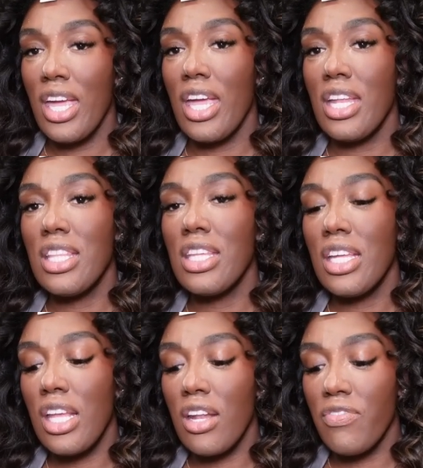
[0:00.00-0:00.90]

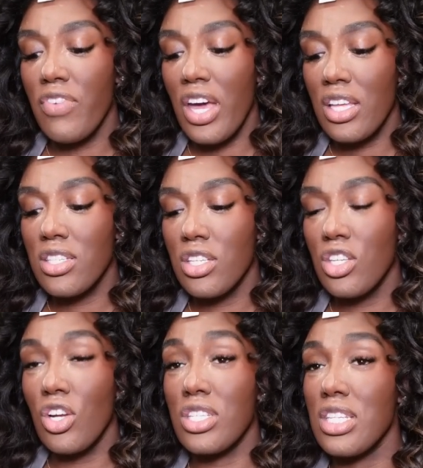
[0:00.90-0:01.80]
anything that affects
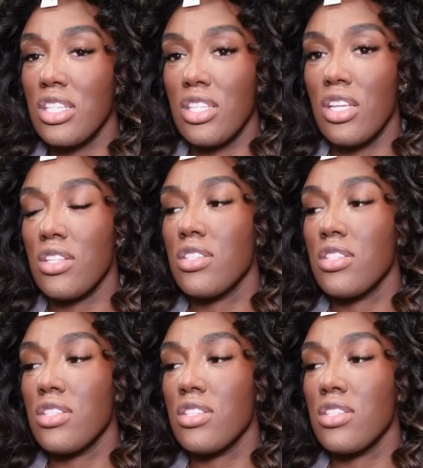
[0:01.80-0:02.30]
your senses.